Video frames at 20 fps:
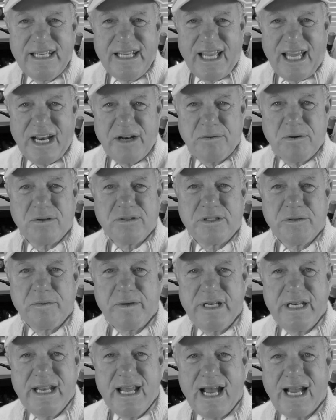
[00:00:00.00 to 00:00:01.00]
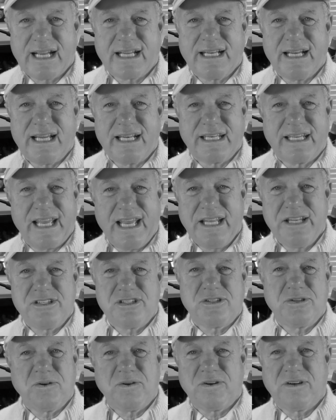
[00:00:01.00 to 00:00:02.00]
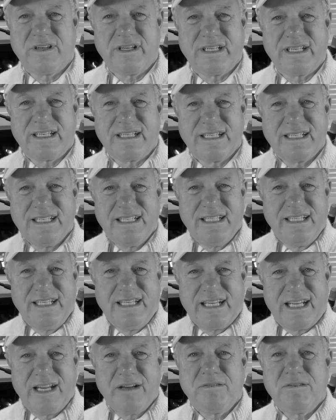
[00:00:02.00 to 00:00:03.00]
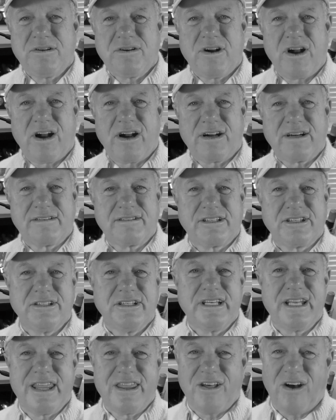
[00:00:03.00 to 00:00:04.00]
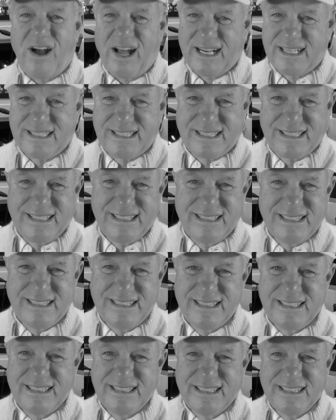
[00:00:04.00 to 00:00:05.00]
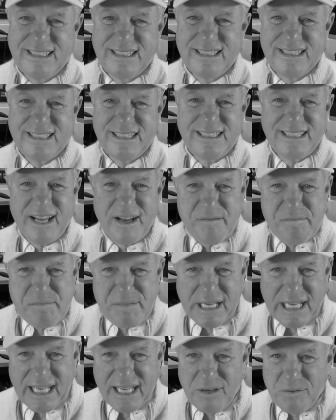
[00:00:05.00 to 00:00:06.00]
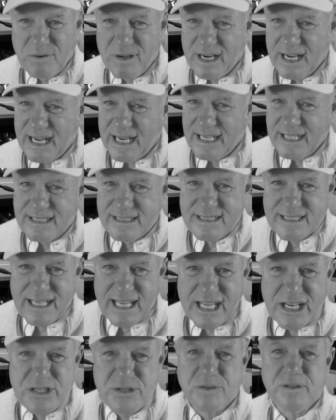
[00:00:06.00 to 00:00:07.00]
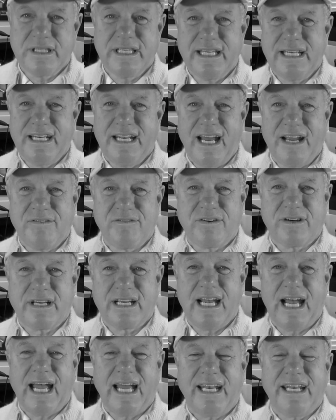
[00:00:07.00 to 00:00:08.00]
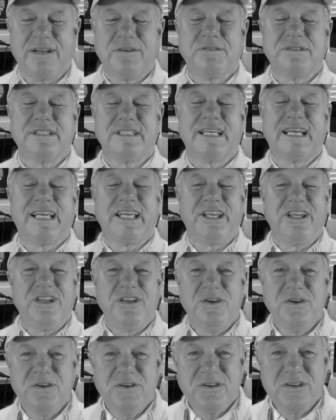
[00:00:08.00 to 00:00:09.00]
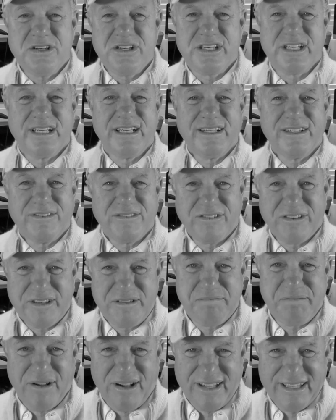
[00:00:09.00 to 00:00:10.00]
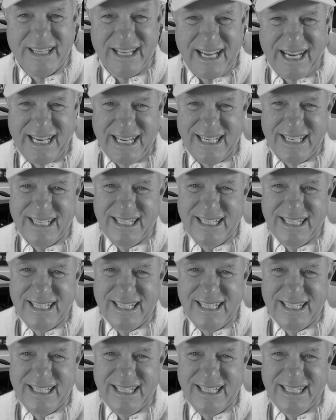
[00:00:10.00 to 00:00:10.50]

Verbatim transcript: And I wrote that we'd knock on Kate's door and give her our good thoughts. Dumb me, when I scheduled it, I forgot it was a huge football night.